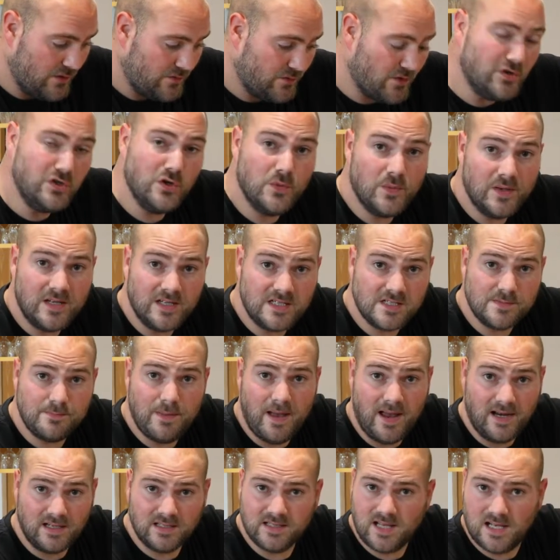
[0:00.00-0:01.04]
than you would
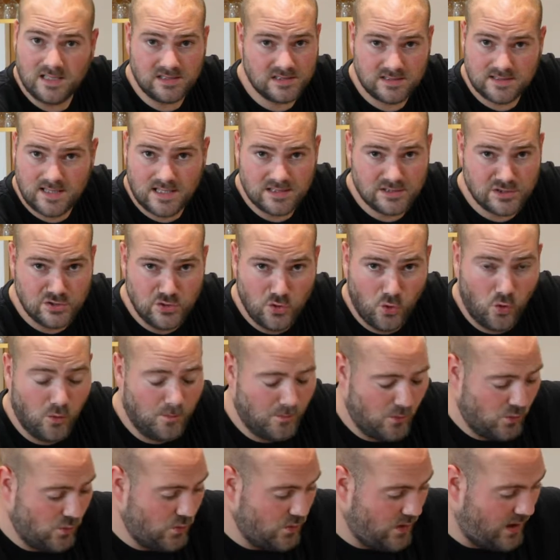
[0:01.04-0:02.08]
expect. That's
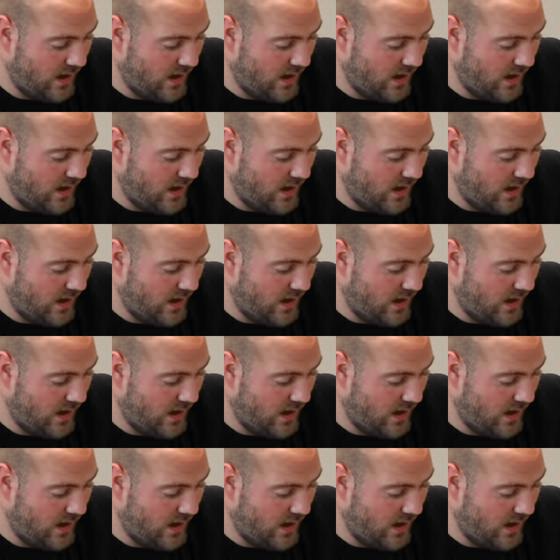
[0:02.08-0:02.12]
normal.